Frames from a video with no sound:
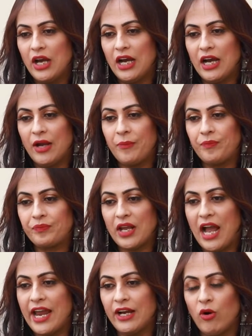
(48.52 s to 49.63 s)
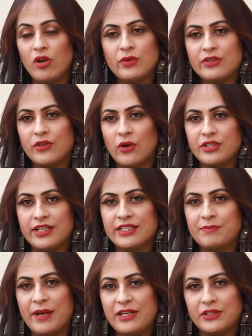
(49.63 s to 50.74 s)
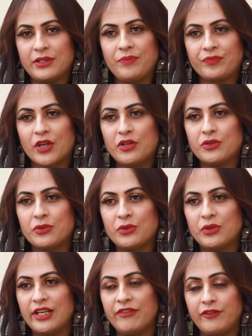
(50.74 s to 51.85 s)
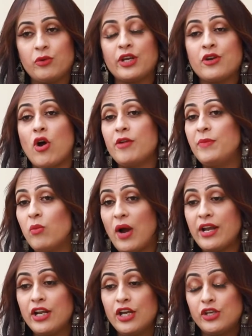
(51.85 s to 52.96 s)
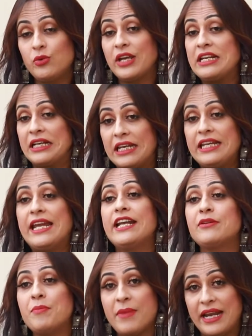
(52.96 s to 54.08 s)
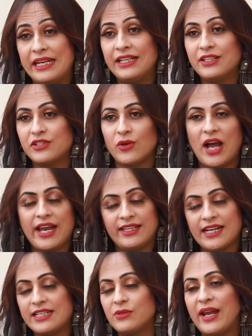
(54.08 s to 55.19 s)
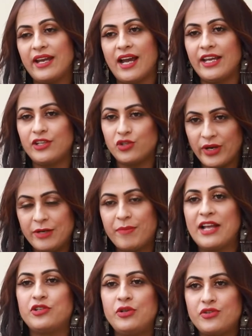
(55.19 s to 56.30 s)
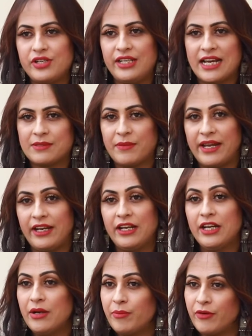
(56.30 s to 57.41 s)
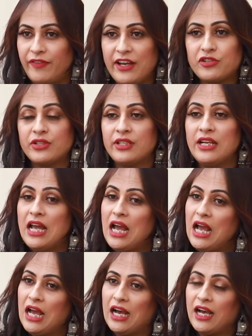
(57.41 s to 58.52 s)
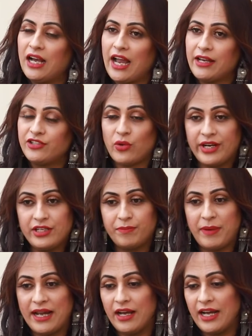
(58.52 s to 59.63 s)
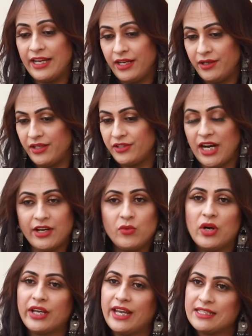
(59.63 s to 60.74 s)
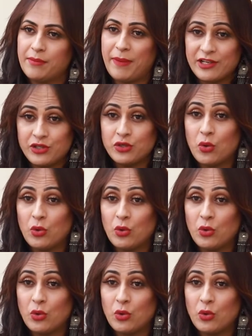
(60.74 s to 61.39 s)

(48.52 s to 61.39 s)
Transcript: um, I always thought it is better to if you cannot be one you can create many so I that is why I joined pageantry as my profession uh, I joined, I started working as a pageant